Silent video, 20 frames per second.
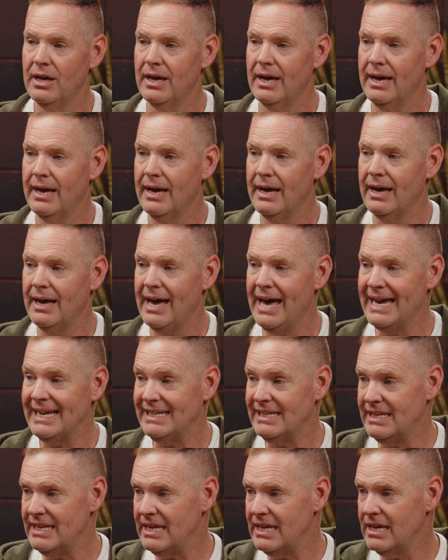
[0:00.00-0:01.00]
uh,
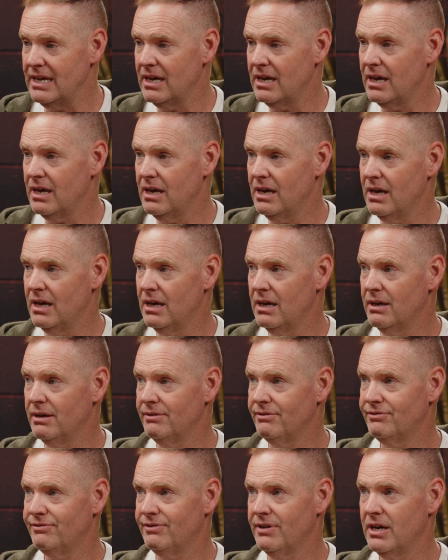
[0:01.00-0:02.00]
idea
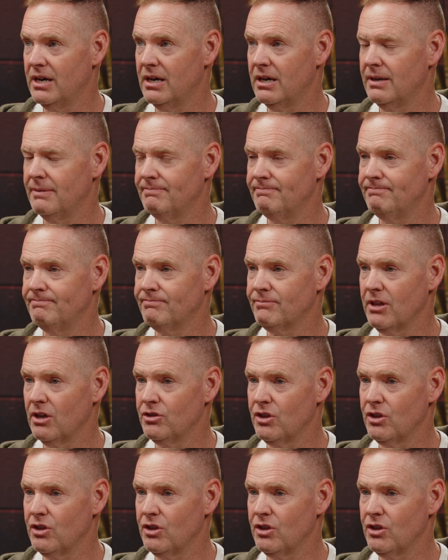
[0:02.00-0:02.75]
of um,